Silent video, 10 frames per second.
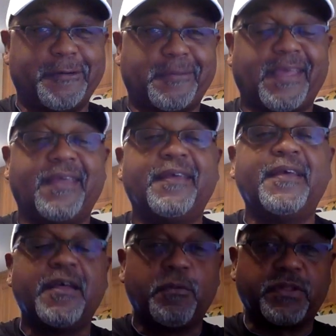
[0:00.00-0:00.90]
Okay,
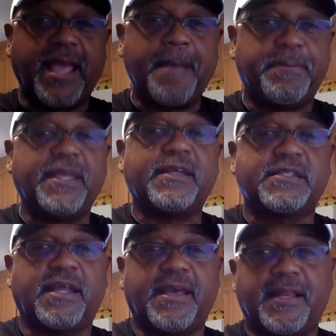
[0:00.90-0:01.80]
with that being
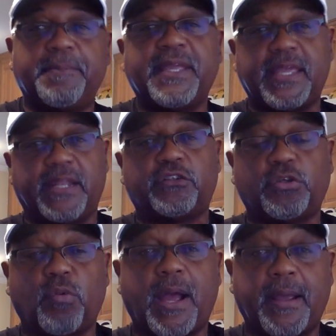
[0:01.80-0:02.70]
said, let me get
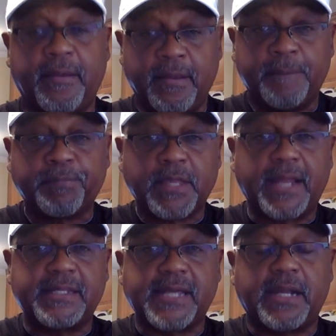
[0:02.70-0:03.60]
into why
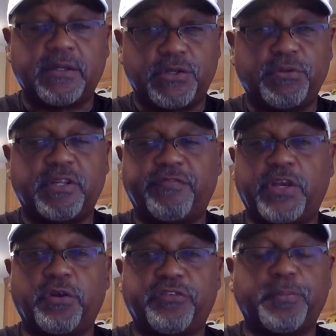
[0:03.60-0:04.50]
I decided to do this
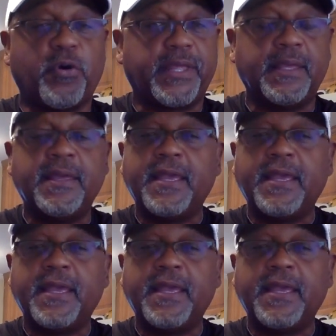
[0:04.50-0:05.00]
video this morning.